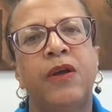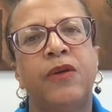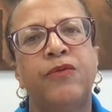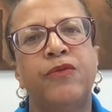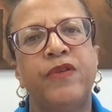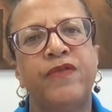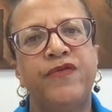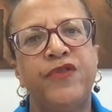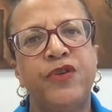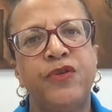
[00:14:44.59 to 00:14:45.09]

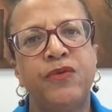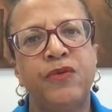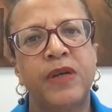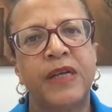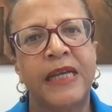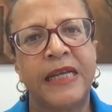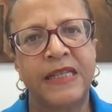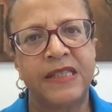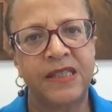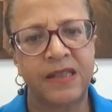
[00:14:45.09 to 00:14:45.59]
review
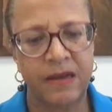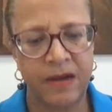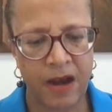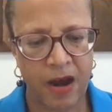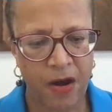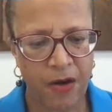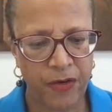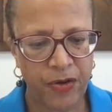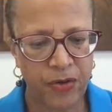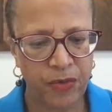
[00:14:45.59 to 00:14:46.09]
a
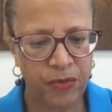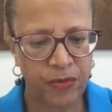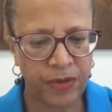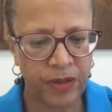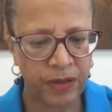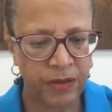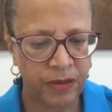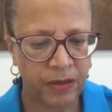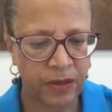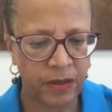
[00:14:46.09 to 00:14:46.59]
scenario
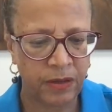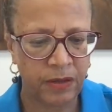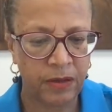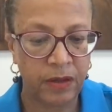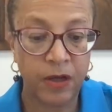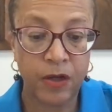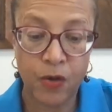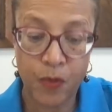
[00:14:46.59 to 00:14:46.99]
a